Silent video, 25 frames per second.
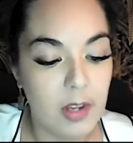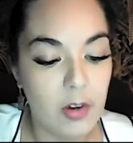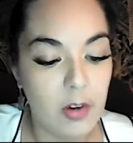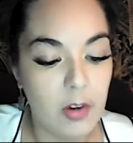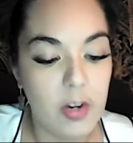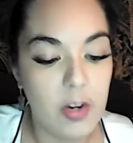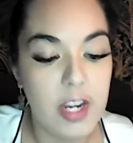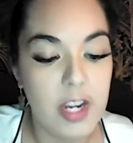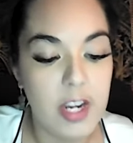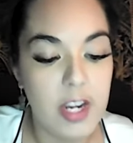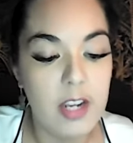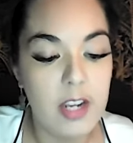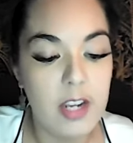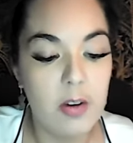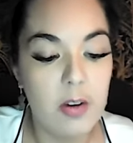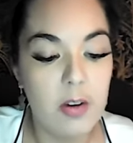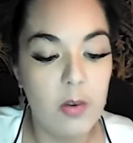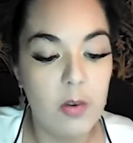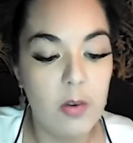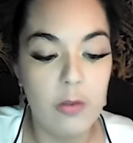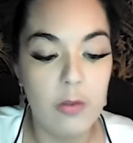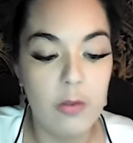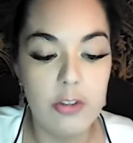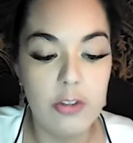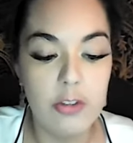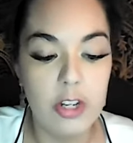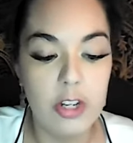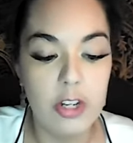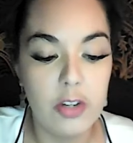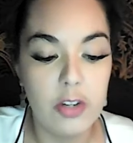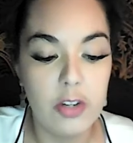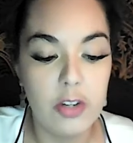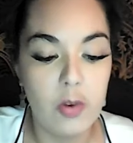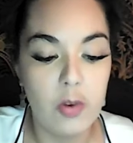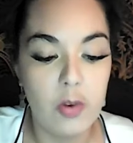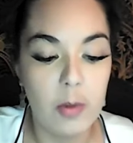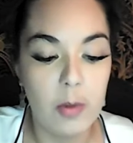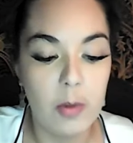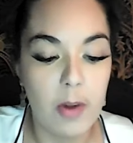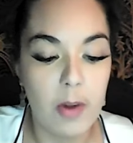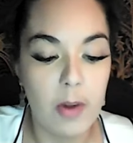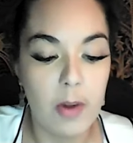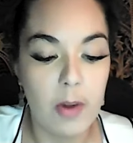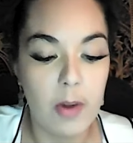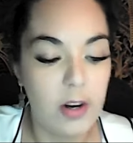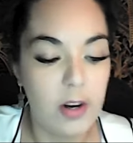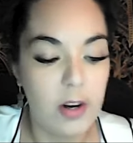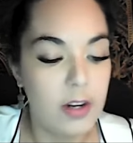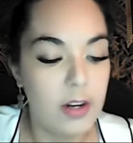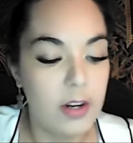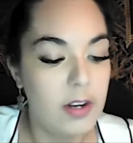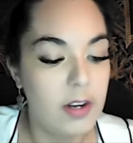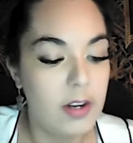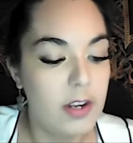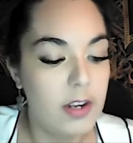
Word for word: creek, ocean, or park.